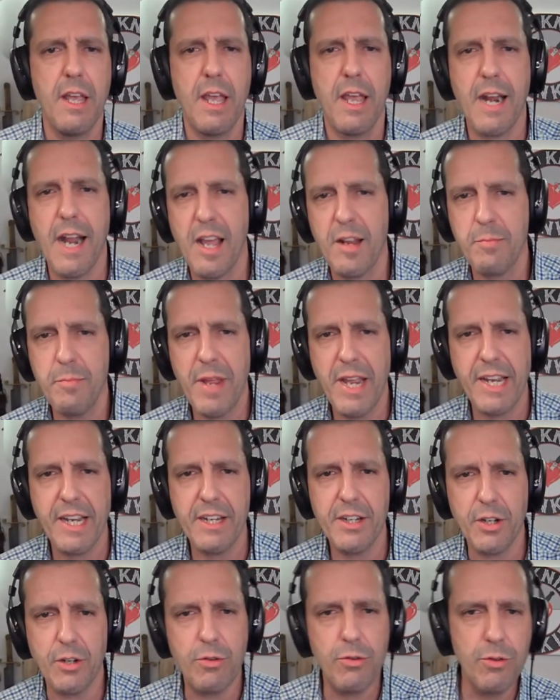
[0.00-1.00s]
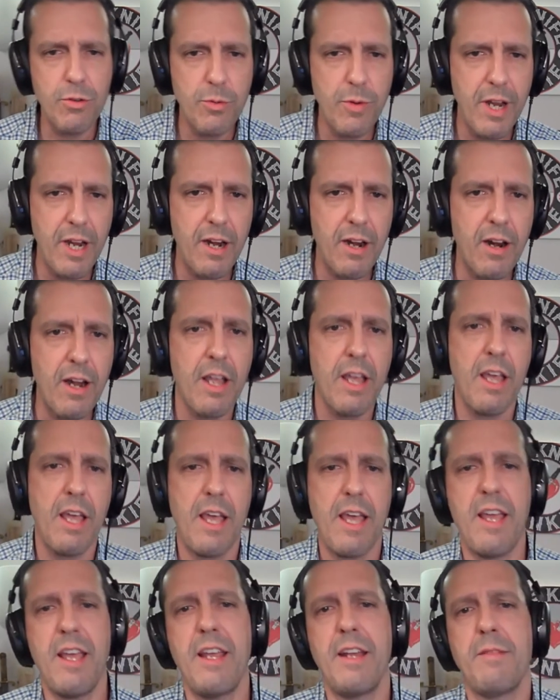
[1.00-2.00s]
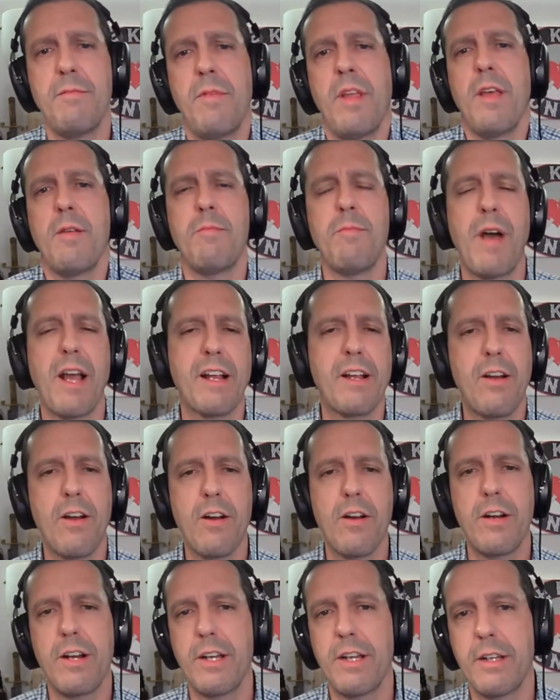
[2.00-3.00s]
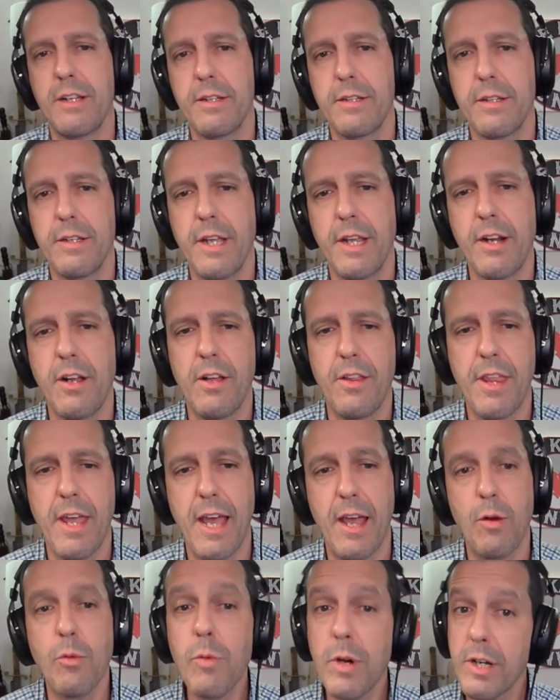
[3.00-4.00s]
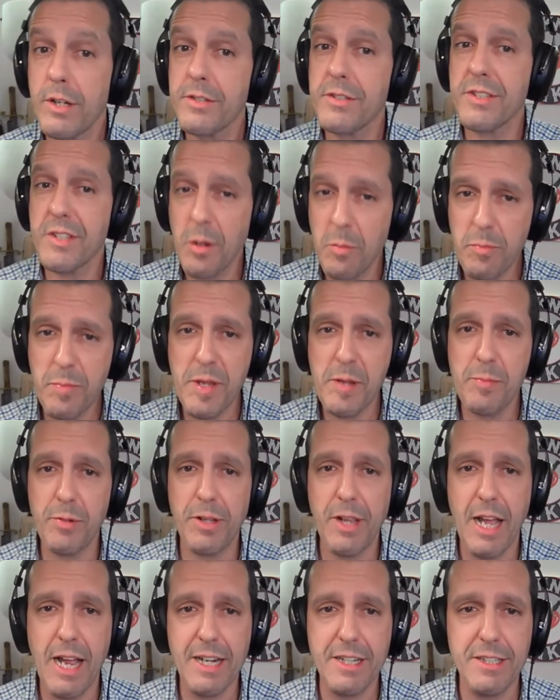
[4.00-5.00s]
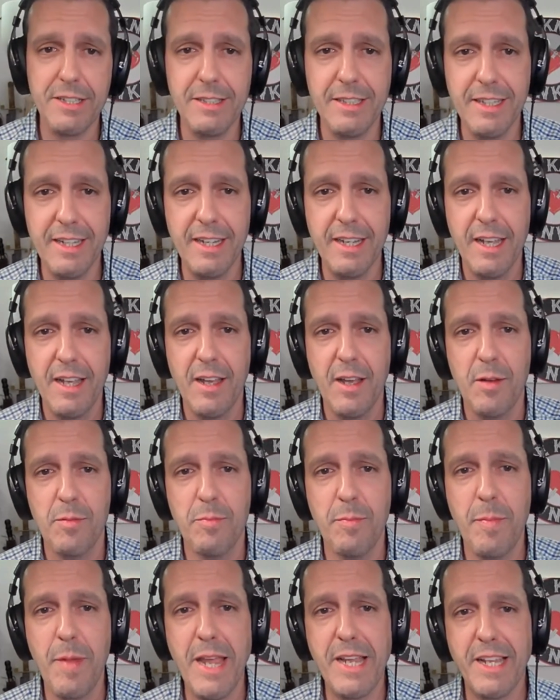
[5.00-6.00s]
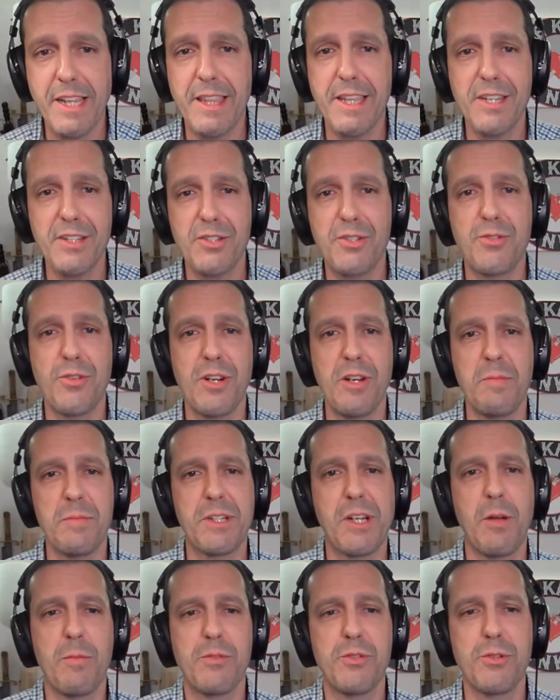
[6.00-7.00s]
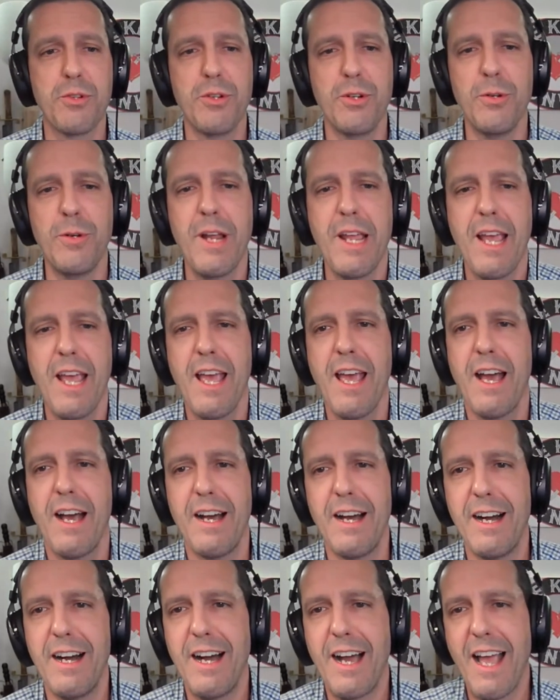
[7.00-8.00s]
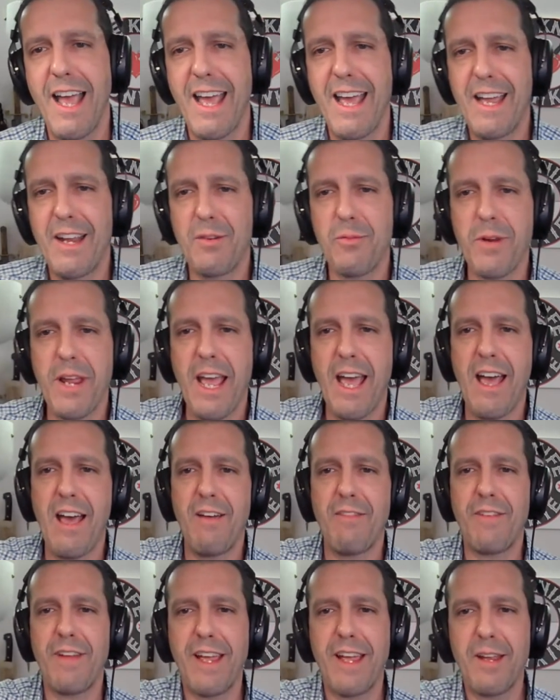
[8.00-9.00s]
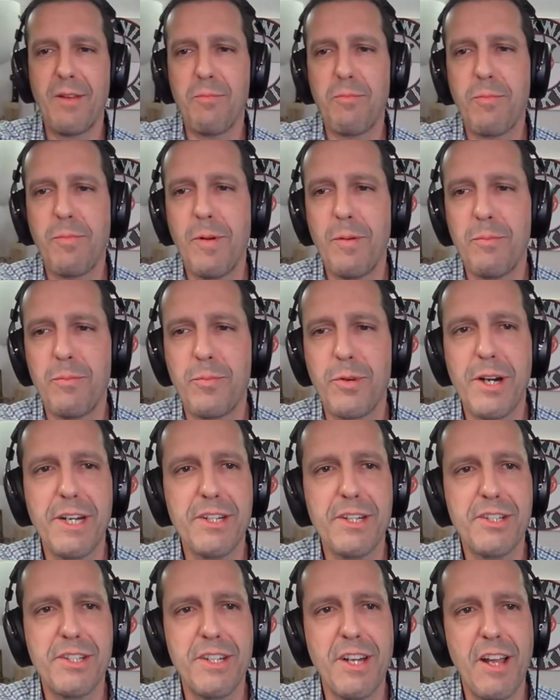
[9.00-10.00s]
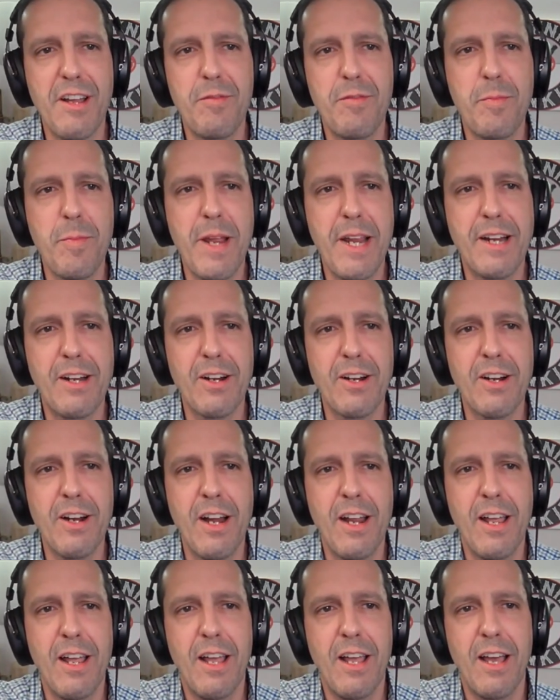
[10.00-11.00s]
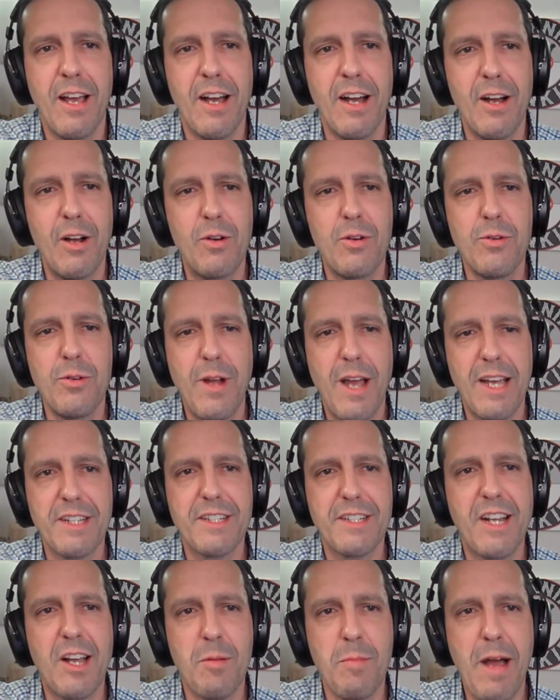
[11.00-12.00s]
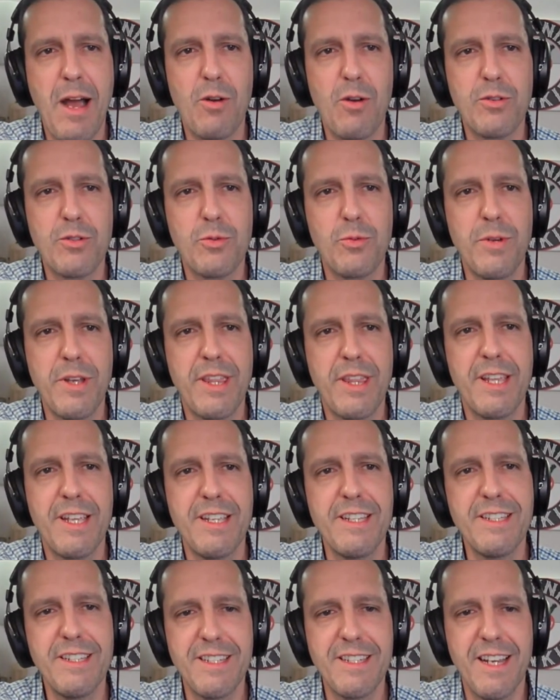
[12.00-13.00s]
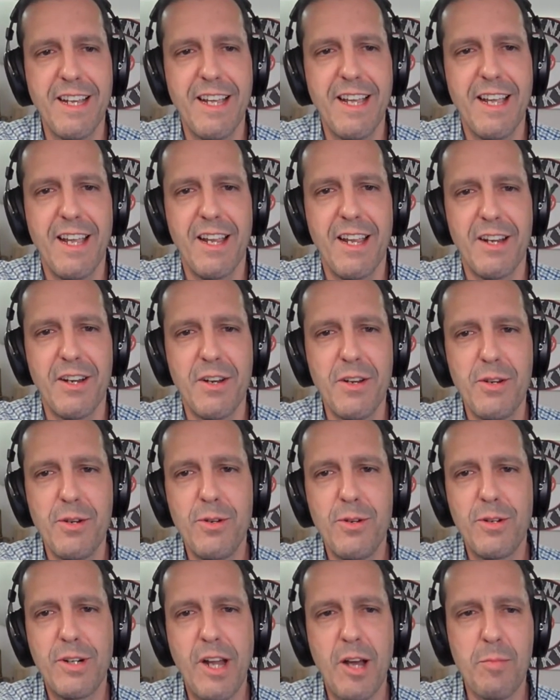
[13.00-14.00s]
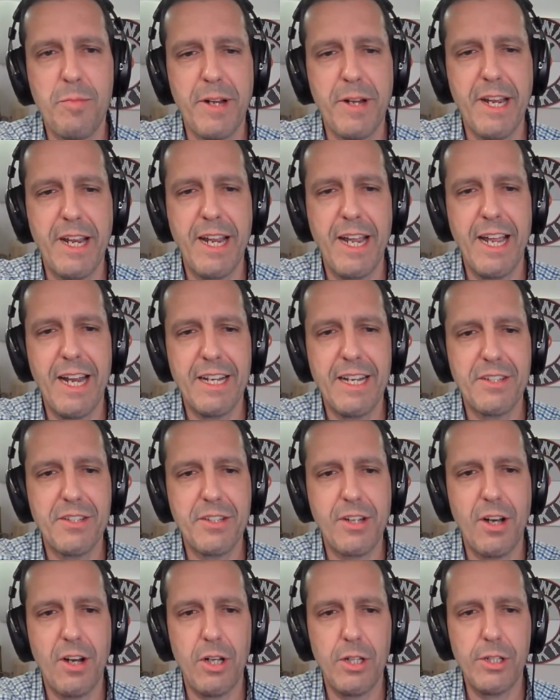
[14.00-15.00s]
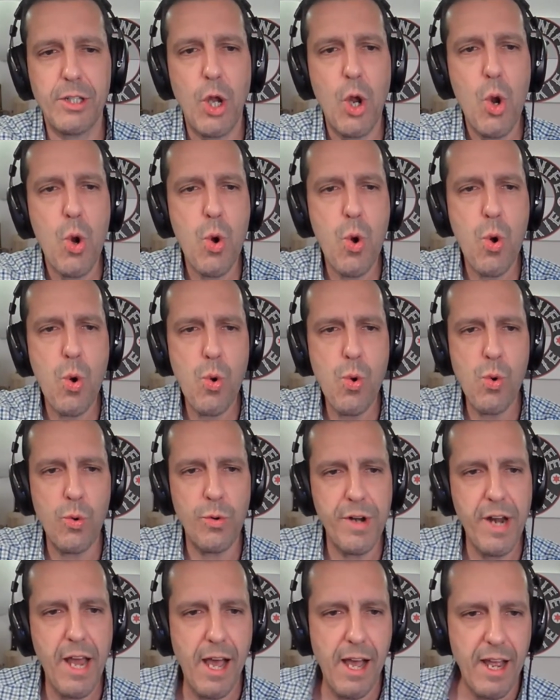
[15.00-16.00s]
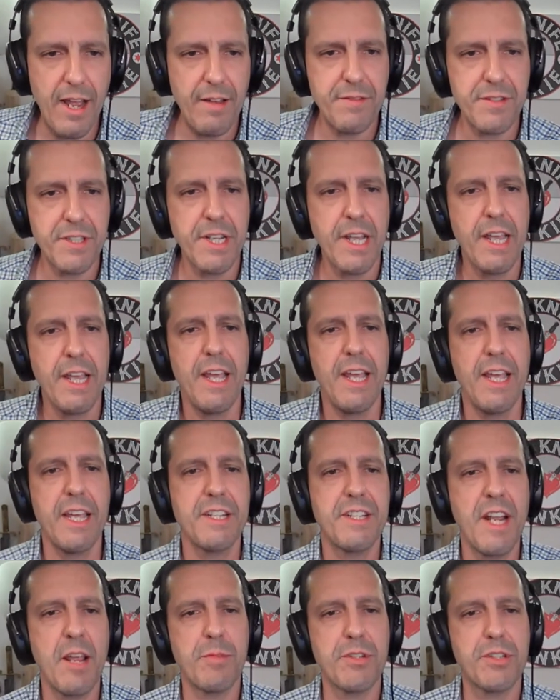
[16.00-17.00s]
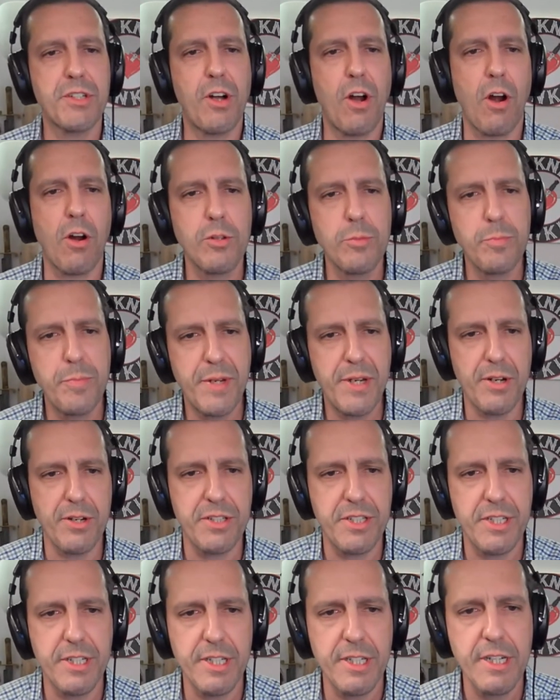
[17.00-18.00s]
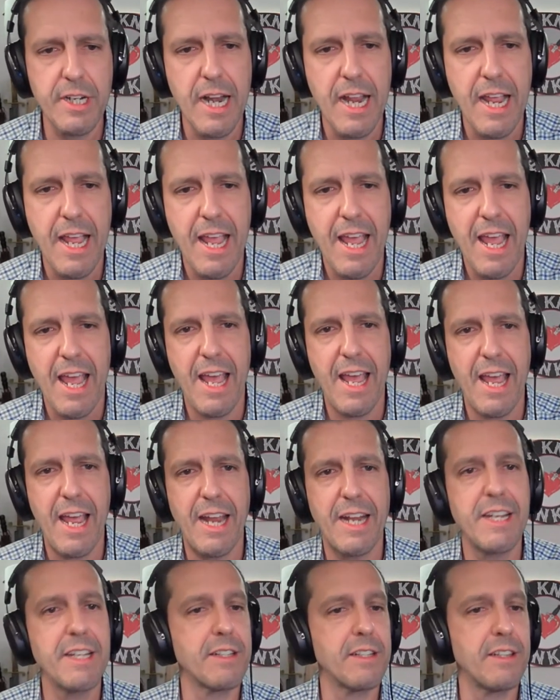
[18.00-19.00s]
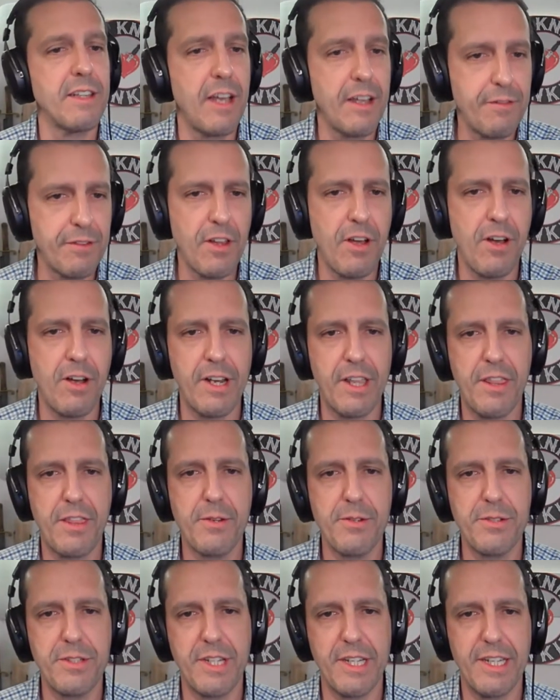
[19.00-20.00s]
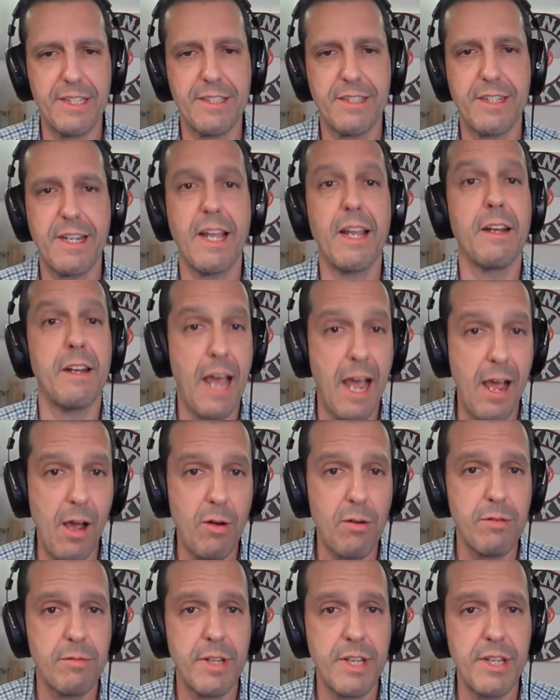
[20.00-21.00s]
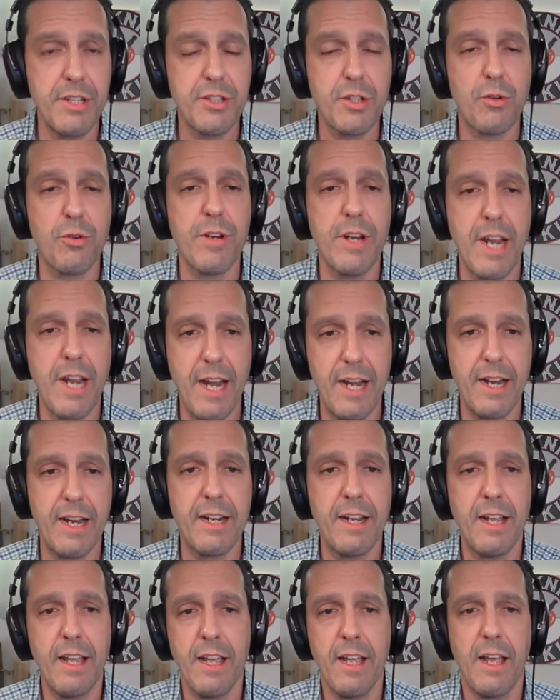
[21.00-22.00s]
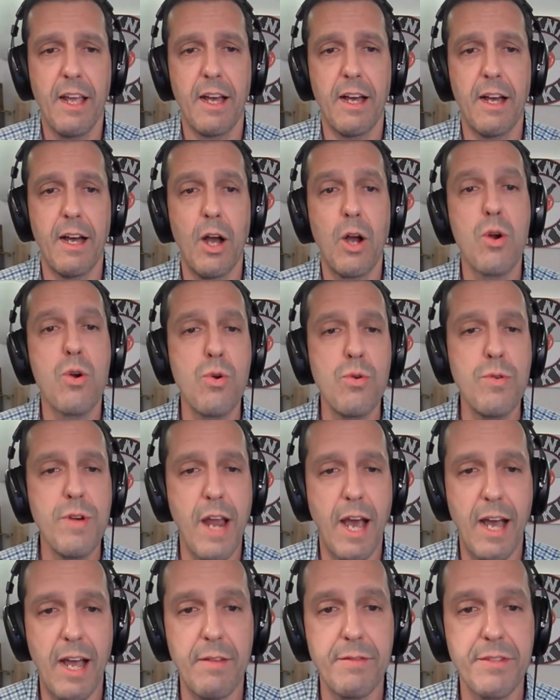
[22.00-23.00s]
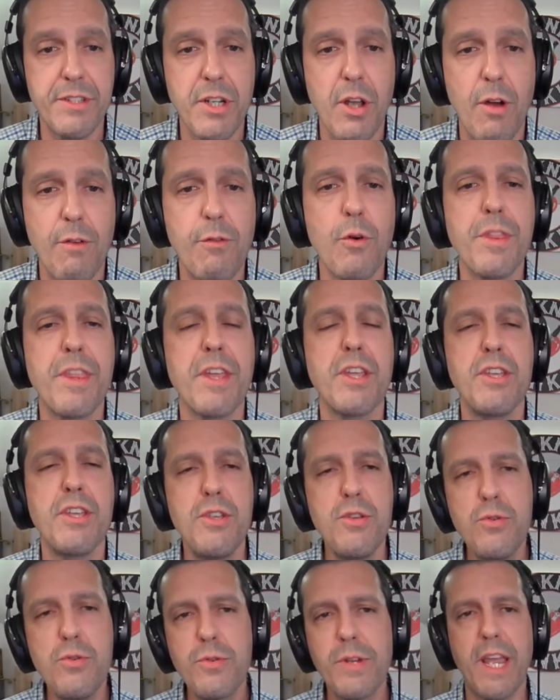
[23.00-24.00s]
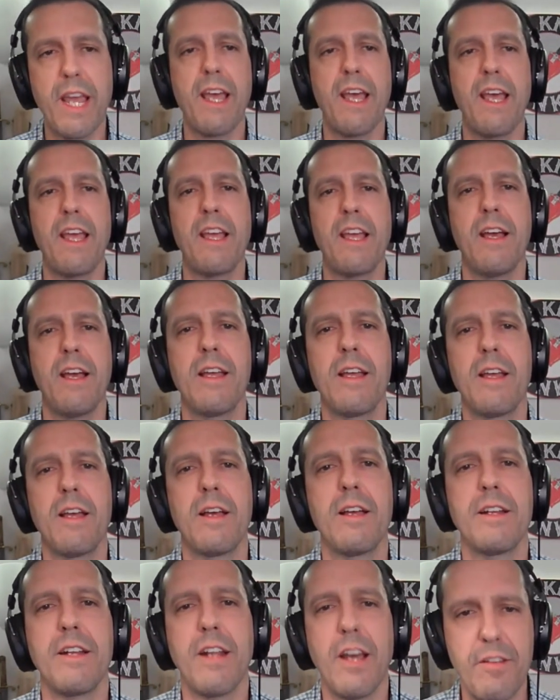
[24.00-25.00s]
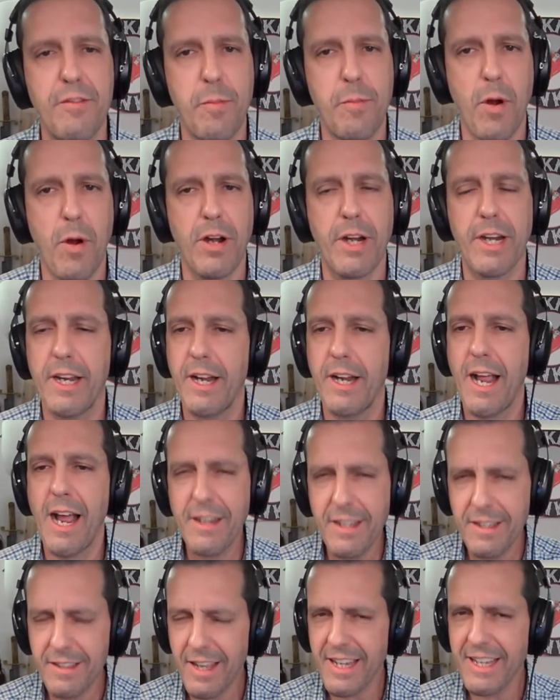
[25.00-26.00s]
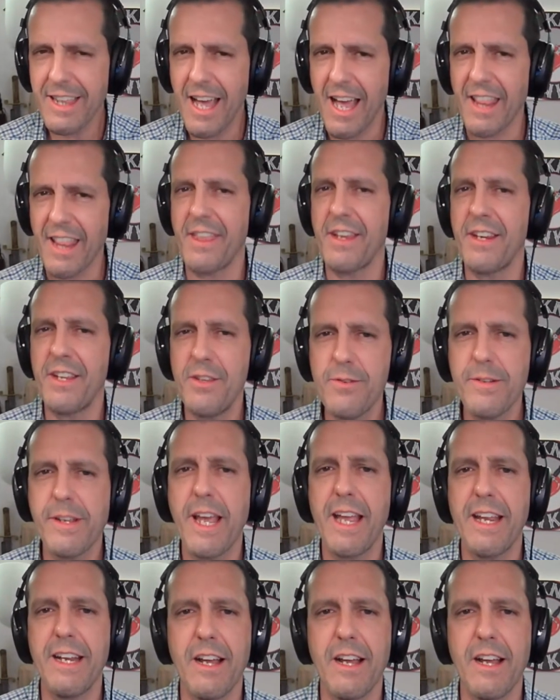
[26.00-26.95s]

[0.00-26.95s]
And I'd make it in Cruwear and micarta and all that. Well, some people actually make these dreams come true. Uh, and we have a British knife maker uh, who has come out with his new company, and it's called Hoo Knives. His name is Carl Pearson, and he's a lifelong enthusiast. And now he's creating uh, Hoo Knives for the UK knife market. How do you like that? The UK